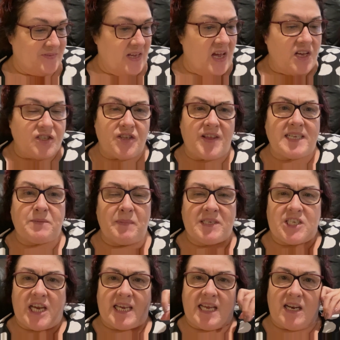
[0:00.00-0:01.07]
So that's my
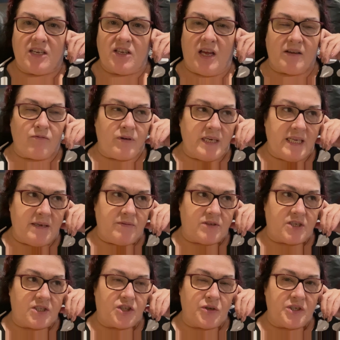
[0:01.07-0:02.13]
check-in, like really
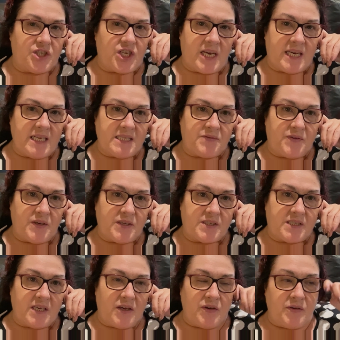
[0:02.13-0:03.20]
just doing check-ins first.
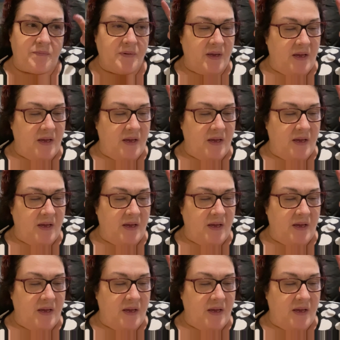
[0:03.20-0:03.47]
So